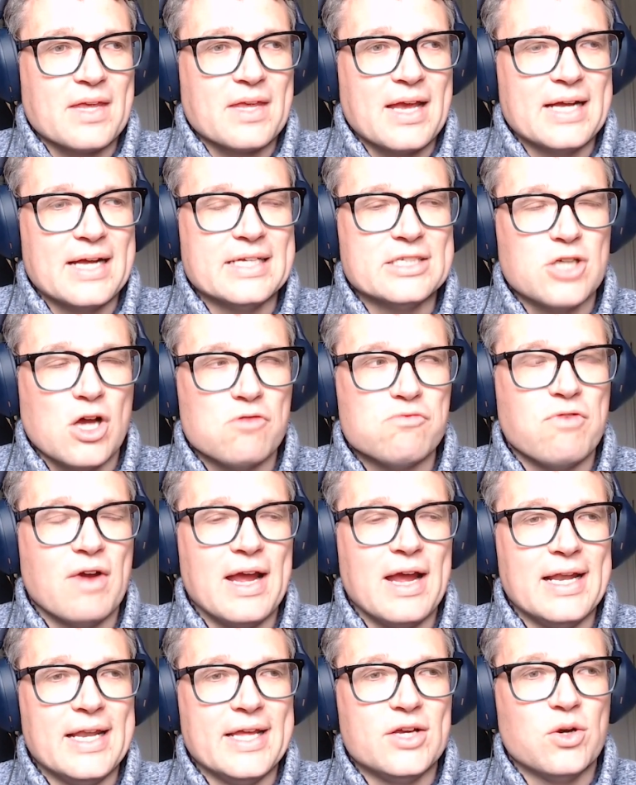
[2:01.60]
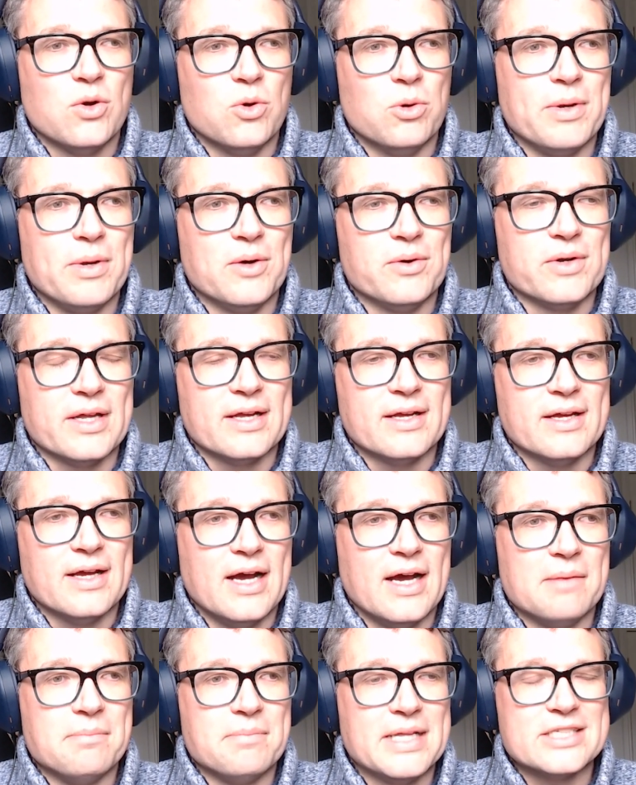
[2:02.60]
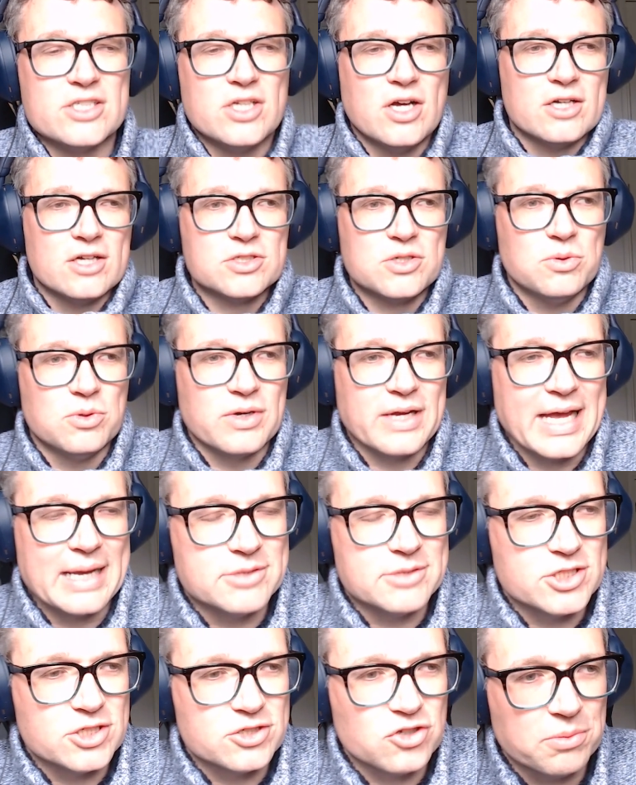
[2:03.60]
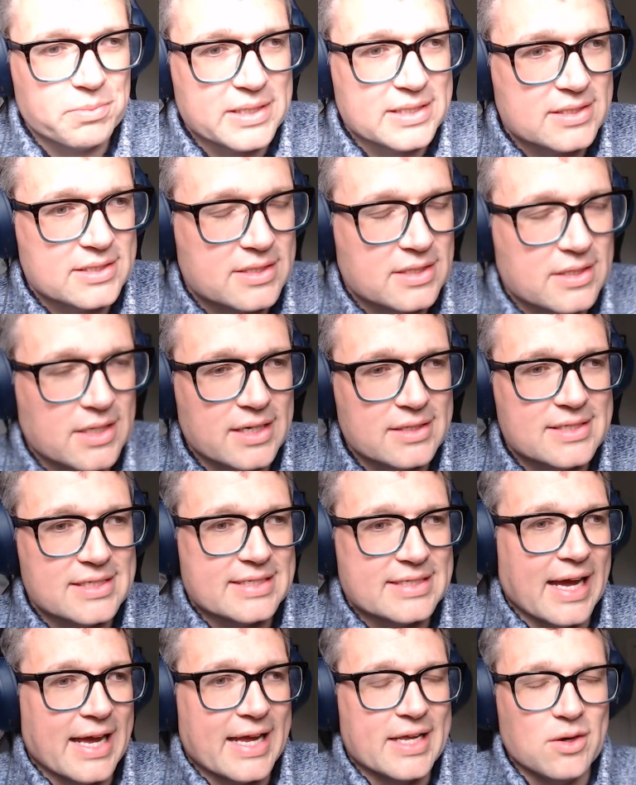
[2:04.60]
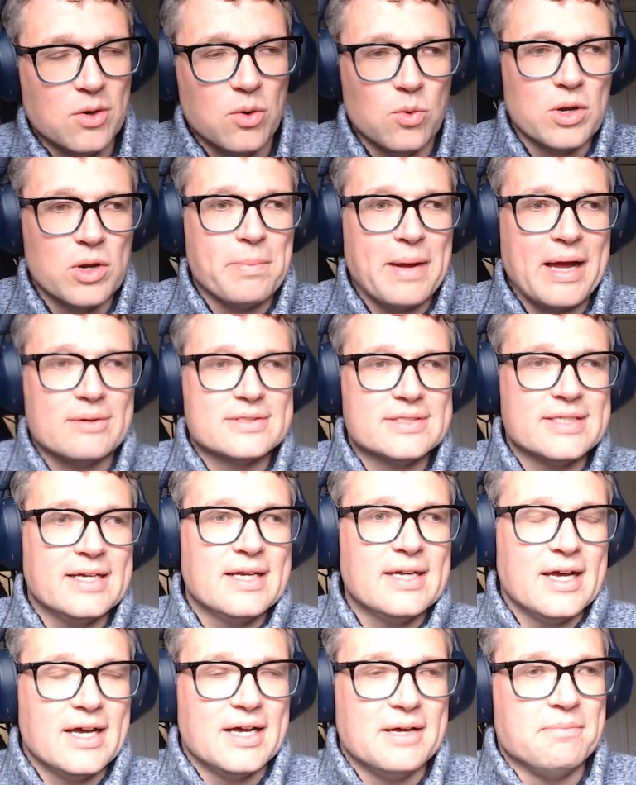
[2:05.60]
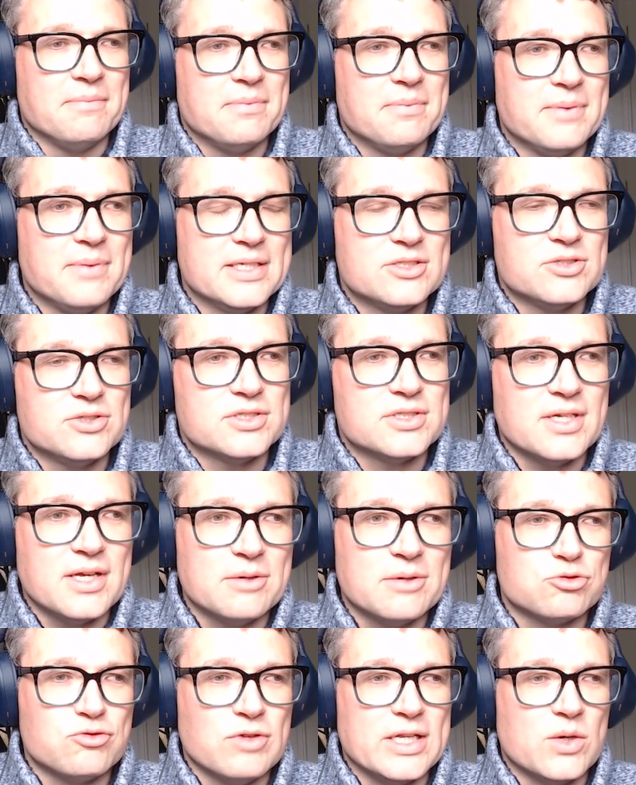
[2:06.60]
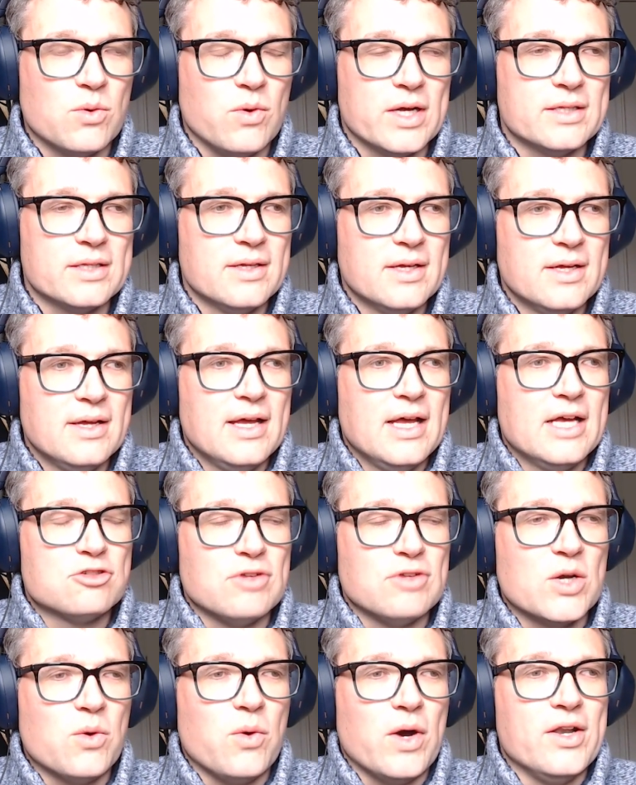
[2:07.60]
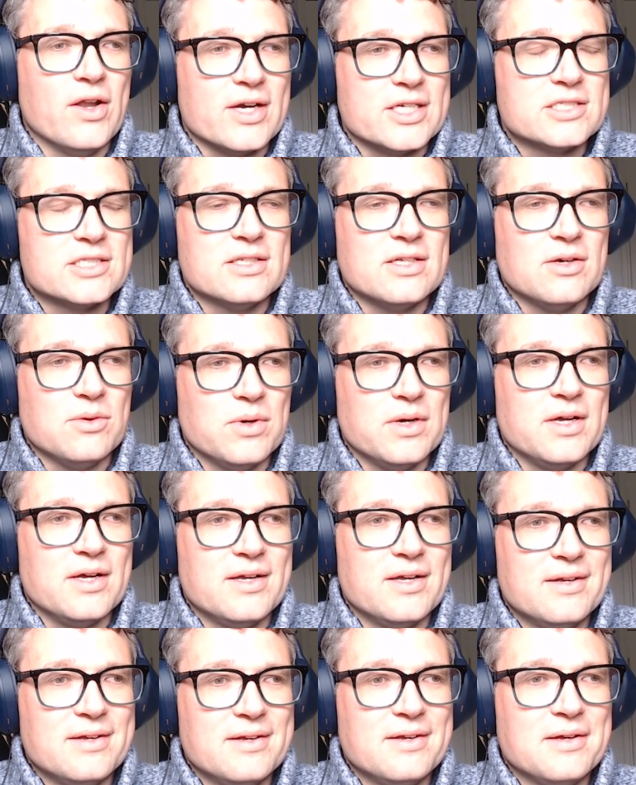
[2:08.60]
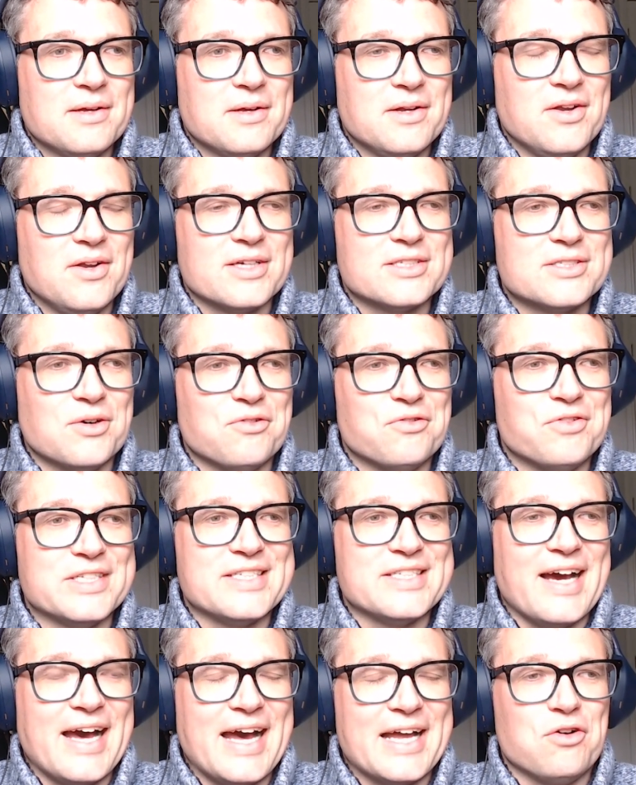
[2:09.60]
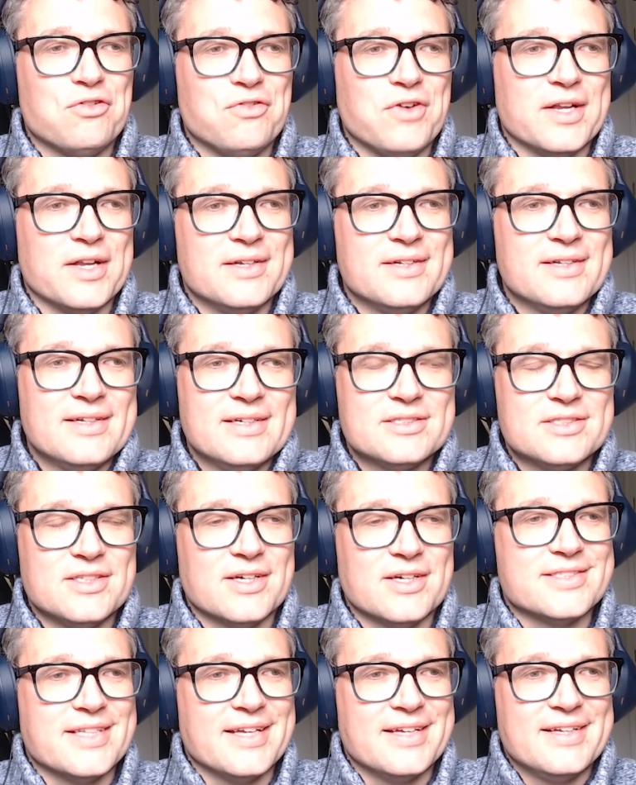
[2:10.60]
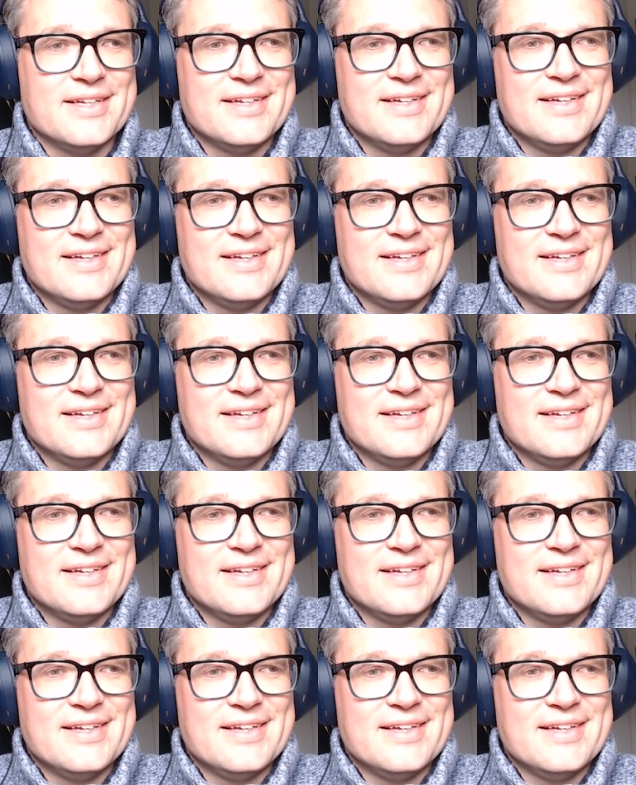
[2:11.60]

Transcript: it's a really cool building. There's an article on GamesIndustry.biz today all about it, which is it's really quite a nice little visit. I had a lot of fun. It's nice there.